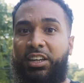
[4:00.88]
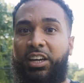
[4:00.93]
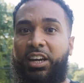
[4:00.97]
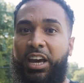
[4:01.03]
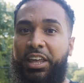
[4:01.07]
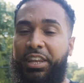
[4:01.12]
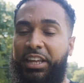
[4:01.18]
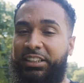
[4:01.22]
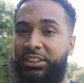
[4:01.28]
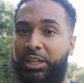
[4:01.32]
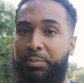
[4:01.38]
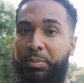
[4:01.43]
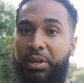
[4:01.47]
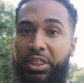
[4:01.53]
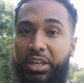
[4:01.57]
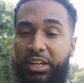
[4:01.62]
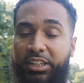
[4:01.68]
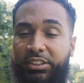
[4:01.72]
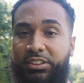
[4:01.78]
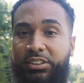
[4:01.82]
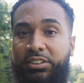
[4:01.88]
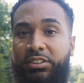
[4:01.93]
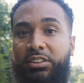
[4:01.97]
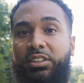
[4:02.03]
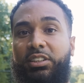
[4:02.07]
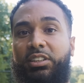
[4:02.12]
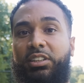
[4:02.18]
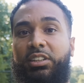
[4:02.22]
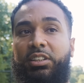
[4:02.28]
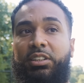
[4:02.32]
and they sent me this.
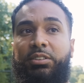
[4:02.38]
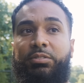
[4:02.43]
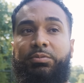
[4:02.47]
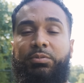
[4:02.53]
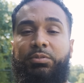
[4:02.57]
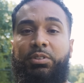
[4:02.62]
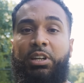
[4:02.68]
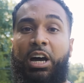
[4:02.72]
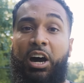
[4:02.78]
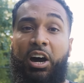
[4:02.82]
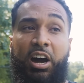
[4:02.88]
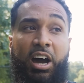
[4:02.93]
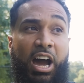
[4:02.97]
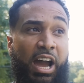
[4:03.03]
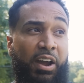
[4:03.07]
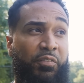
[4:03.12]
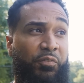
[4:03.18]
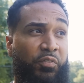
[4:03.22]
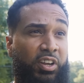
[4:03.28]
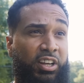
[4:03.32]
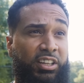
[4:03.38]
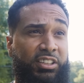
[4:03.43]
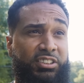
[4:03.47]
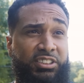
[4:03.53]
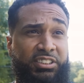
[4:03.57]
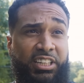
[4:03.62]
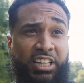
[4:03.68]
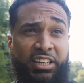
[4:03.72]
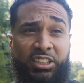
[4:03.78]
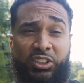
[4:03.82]
Now, I think
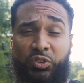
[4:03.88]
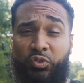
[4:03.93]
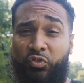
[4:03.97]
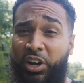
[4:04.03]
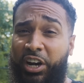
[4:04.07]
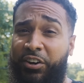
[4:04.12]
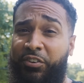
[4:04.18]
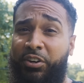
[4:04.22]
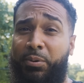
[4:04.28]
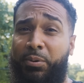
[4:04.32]
skin is very